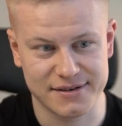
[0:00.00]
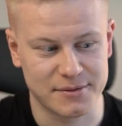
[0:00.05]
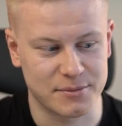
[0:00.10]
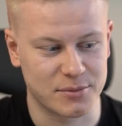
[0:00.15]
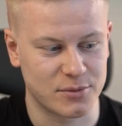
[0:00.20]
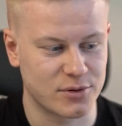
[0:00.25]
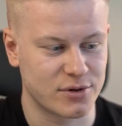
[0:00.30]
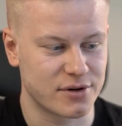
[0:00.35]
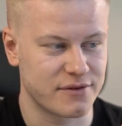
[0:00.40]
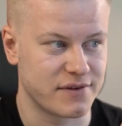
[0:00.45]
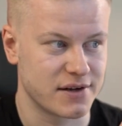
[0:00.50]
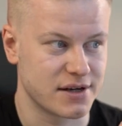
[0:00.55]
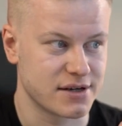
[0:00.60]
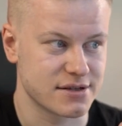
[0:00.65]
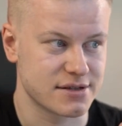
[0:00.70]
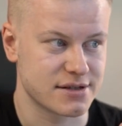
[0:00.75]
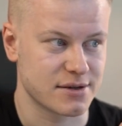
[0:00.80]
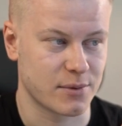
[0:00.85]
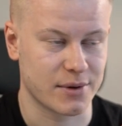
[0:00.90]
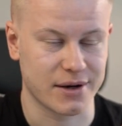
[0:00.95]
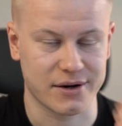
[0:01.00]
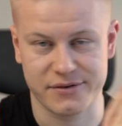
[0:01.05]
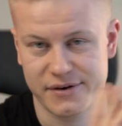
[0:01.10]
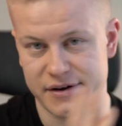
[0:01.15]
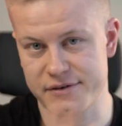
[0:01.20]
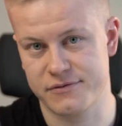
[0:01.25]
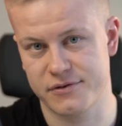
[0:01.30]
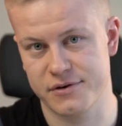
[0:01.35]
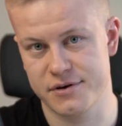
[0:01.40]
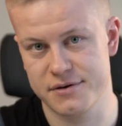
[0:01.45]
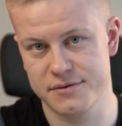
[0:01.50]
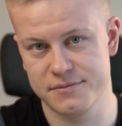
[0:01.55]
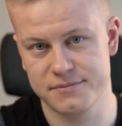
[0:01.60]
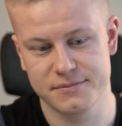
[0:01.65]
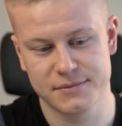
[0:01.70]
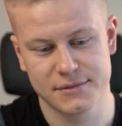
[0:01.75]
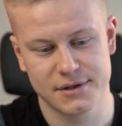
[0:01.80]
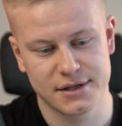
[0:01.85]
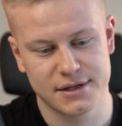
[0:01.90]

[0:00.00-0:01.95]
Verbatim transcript: the more videos I want to create for you.